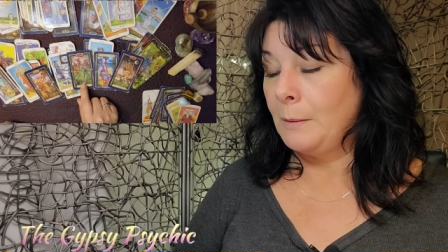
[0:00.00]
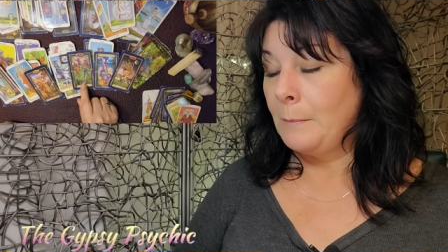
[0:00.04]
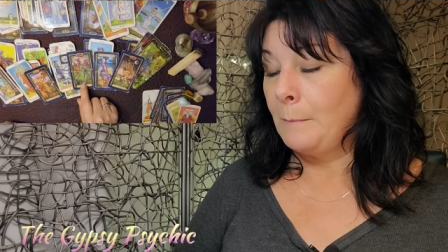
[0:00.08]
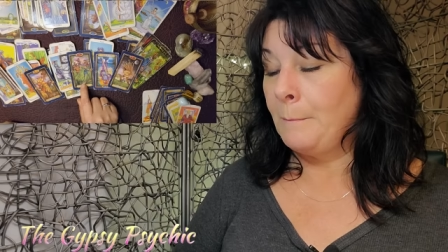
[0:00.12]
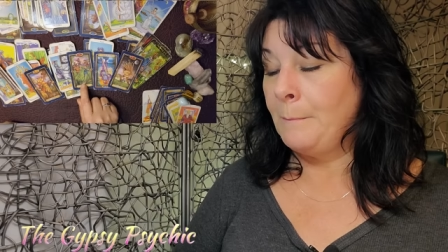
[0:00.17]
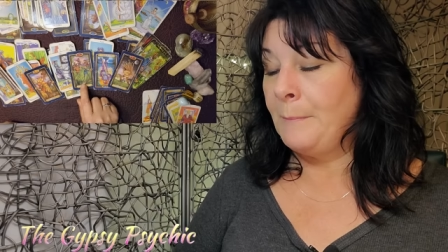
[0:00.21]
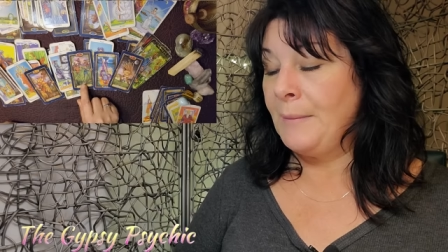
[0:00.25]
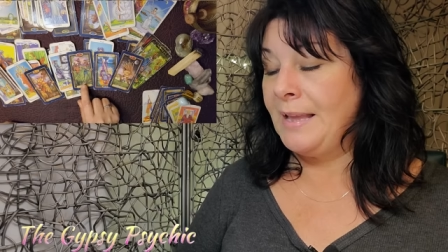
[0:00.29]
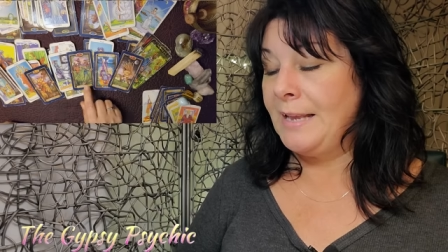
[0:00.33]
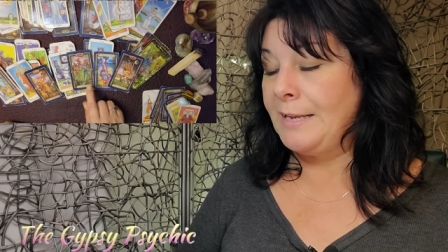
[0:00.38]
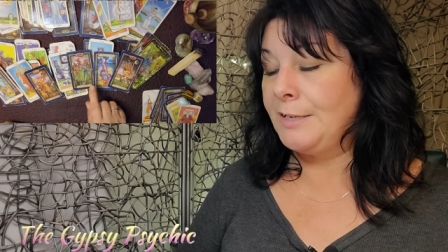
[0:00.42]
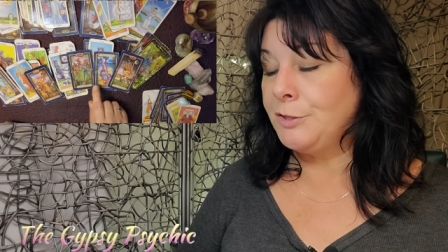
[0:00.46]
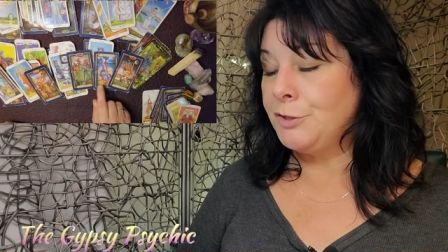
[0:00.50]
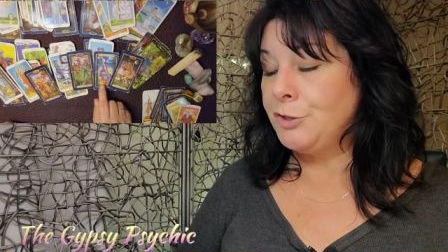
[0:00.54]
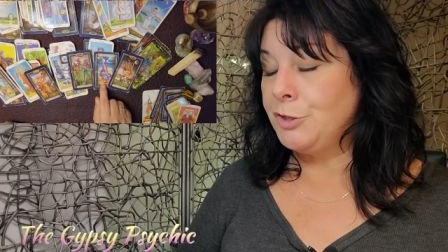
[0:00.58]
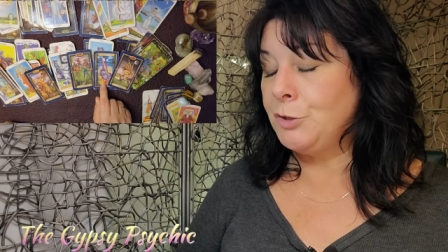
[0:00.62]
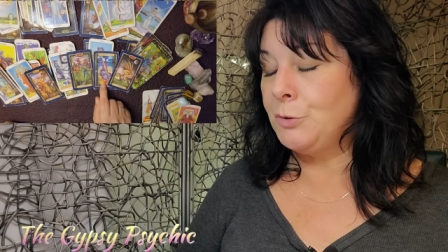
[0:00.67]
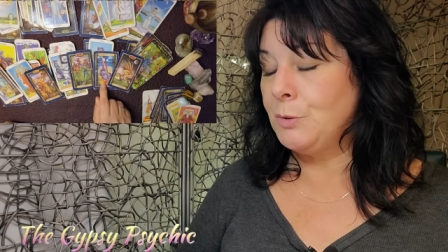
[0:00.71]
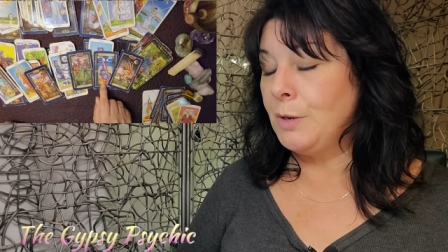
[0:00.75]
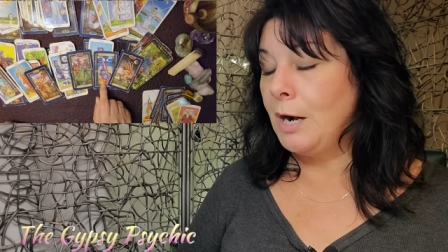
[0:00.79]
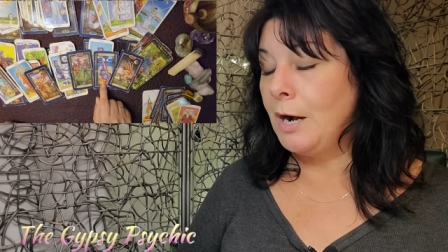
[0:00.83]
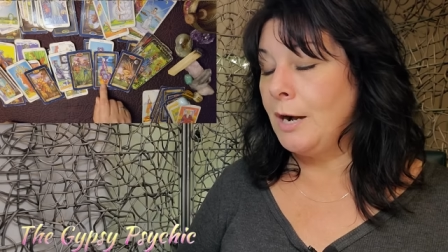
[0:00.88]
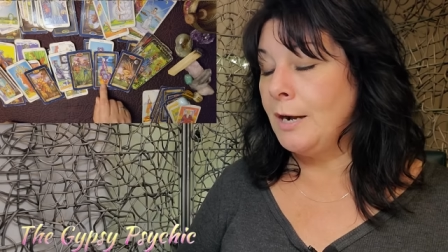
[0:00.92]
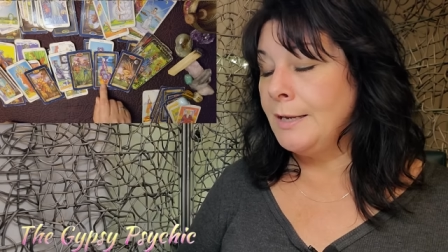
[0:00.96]
makes
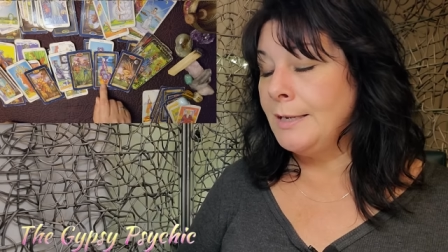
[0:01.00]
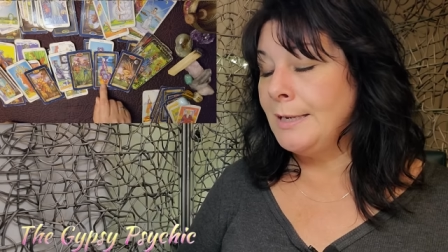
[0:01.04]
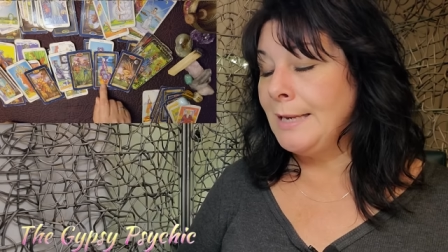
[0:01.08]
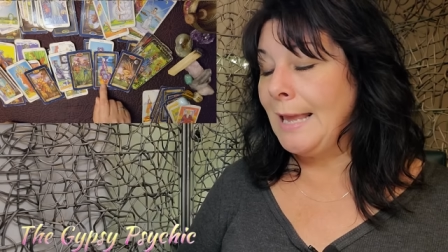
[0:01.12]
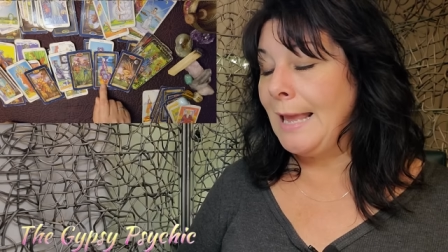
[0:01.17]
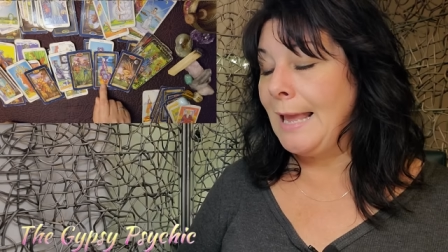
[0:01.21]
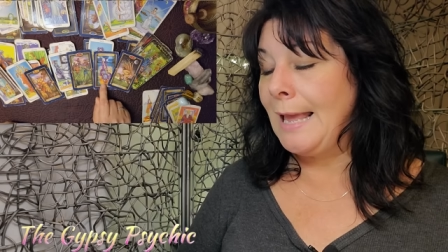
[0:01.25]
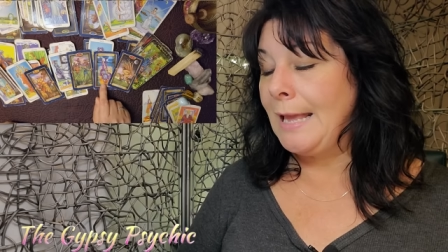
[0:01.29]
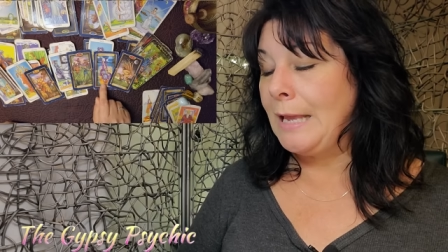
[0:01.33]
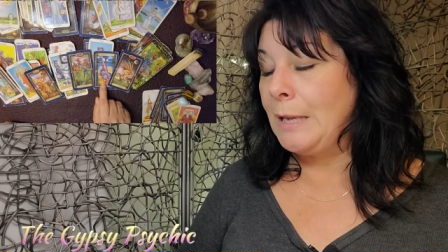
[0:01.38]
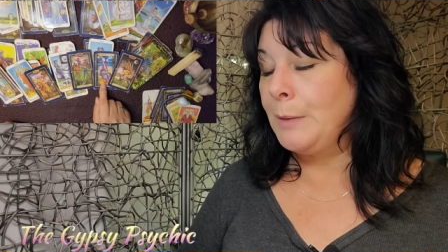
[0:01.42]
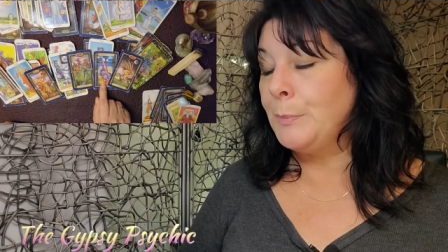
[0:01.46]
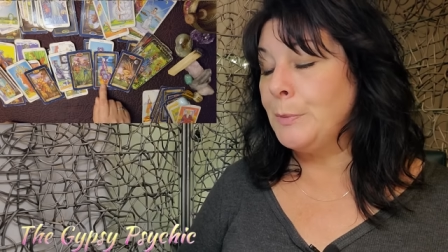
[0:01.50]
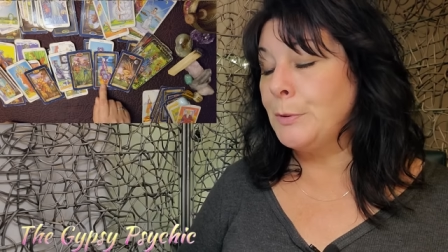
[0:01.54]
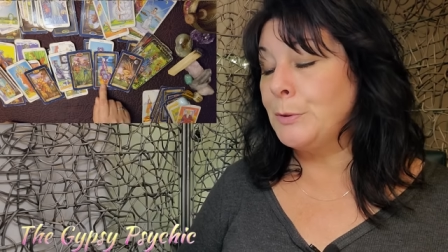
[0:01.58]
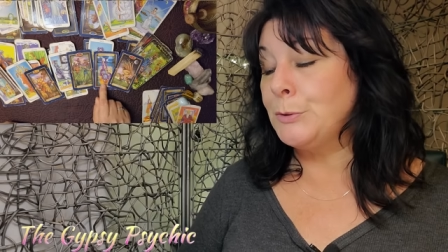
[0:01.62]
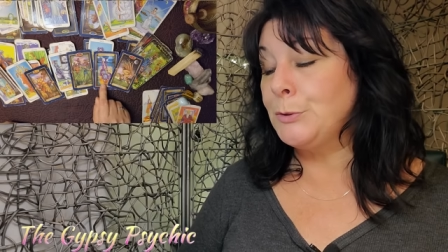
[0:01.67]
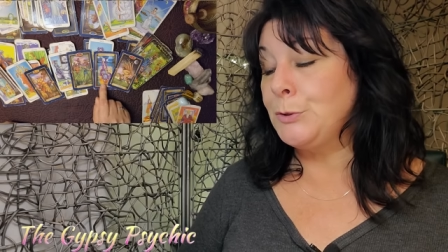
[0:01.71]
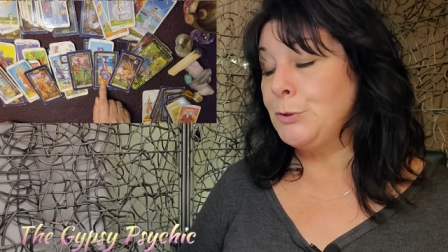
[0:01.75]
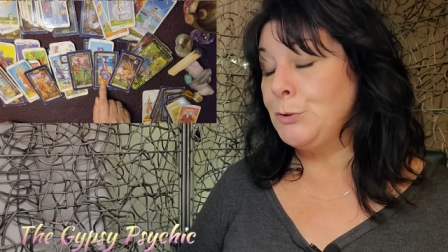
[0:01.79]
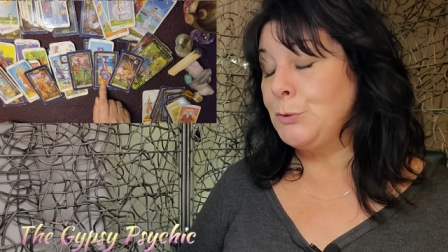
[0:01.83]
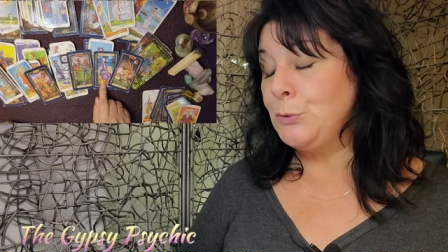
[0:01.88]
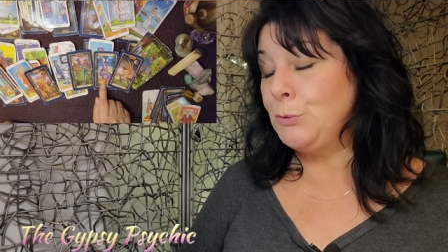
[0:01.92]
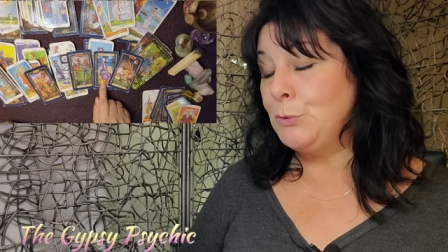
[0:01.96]
you
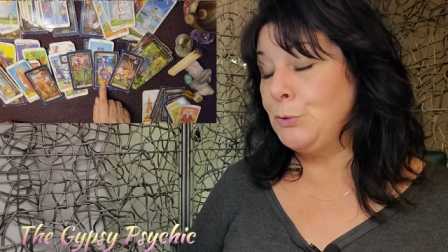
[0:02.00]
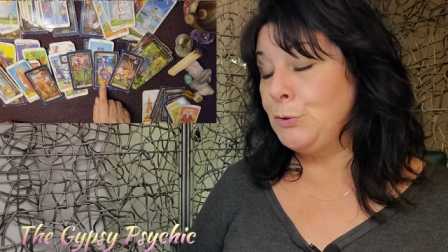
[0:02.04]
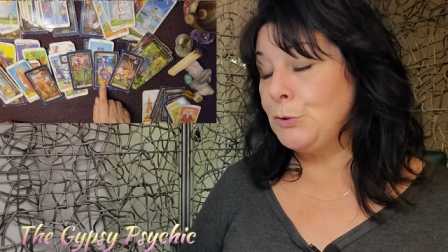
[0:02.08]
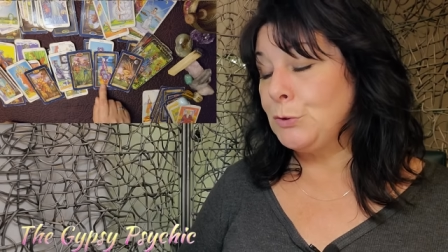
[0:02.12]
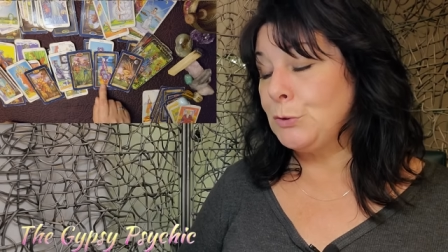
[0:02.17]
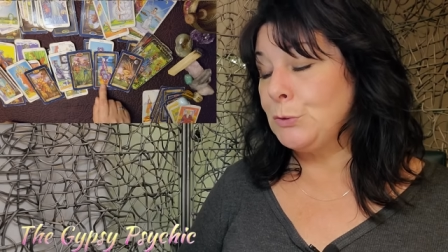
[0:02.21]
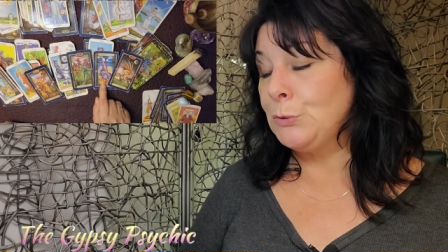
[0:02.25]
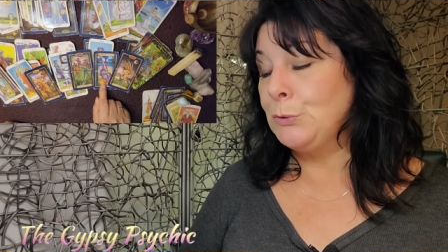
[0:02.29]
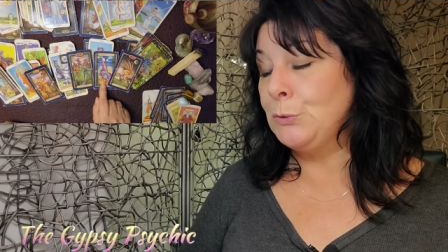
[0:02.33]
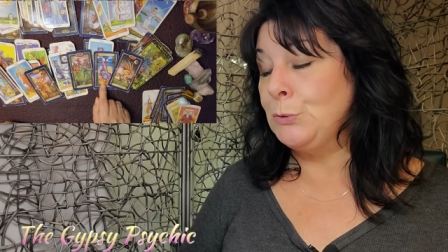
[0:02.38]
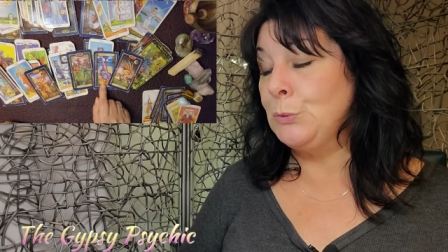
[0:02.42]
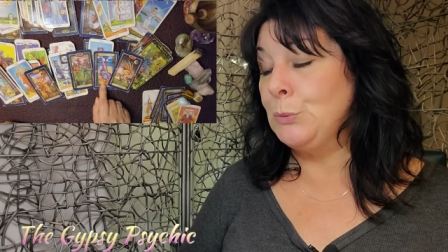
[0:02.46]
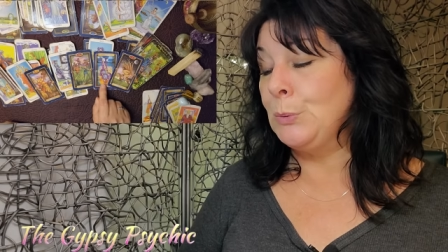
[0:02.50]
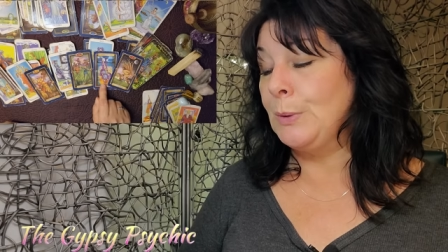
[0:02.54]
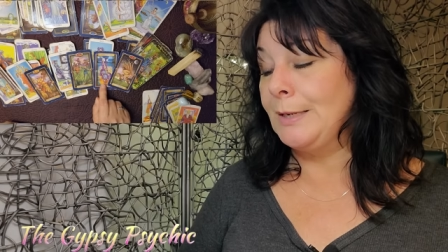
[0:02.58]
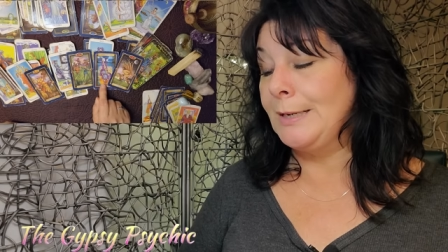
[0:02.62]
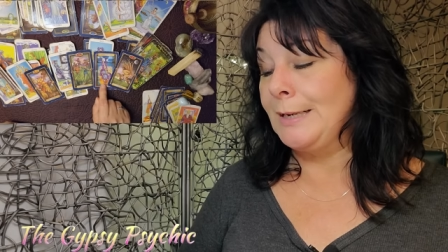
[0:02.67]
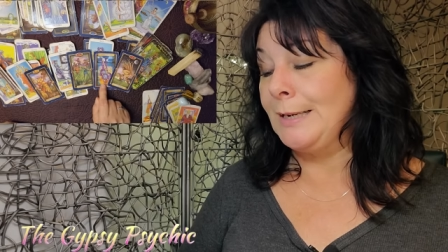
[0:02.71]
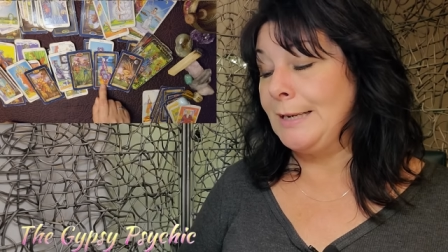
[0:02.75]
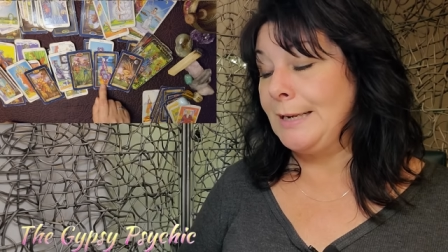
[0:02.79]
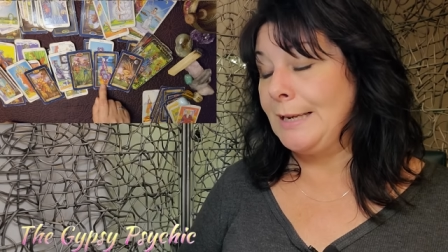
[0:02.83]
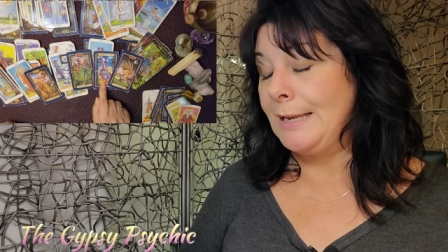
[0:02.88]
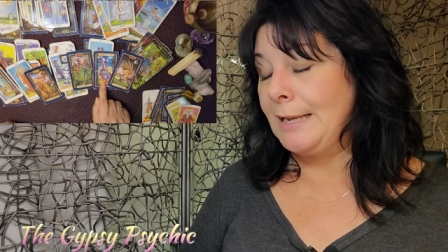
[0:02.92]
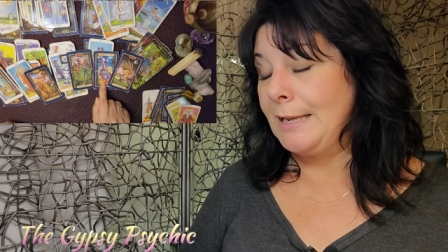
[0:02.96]
unable to do
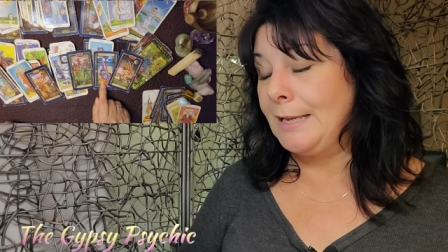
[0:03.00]
what it